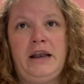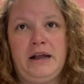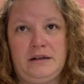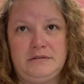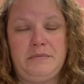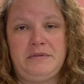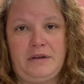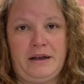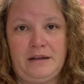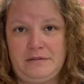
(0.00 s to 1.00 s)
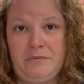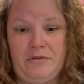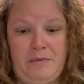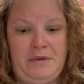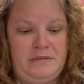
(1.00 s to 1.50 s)
and I got some
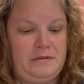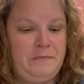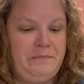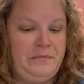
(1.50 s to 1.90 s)
freebies.